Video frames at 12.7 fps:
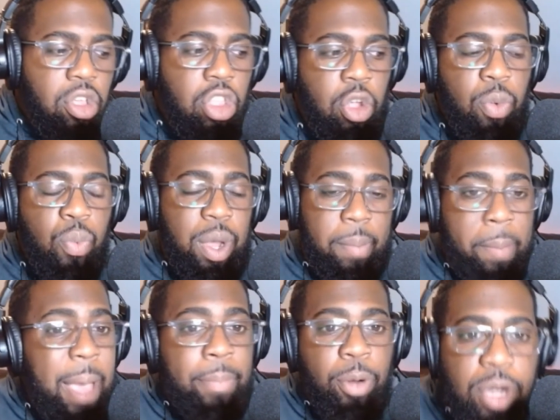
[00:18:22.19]
there
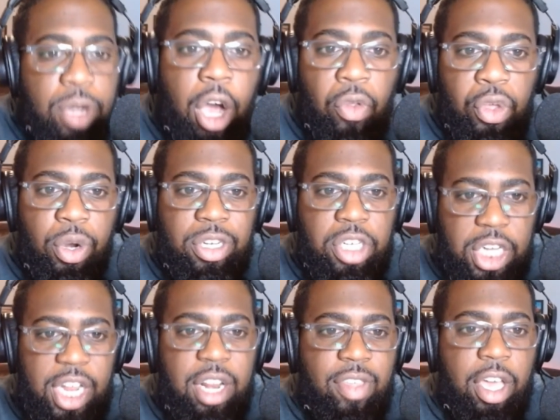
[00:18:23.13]
is
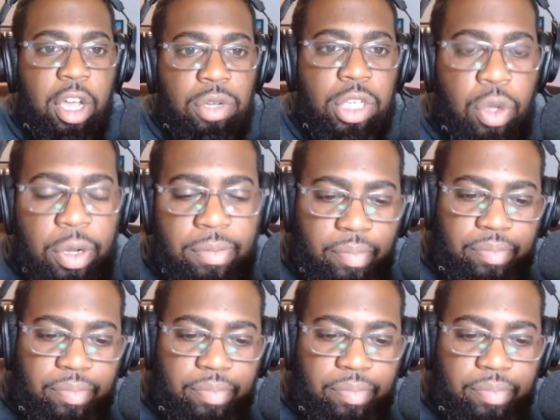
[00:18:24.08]
cheating that goes on.